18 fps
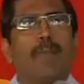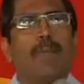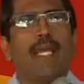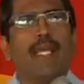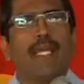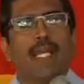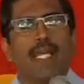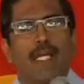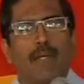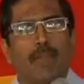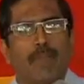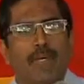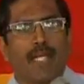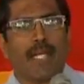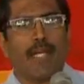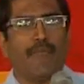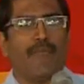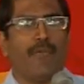making him
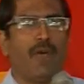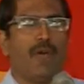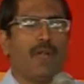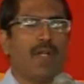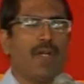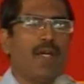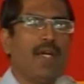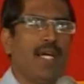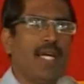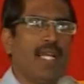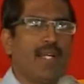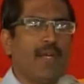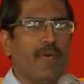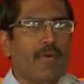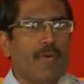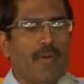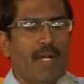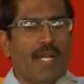crave for
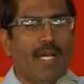alcohol.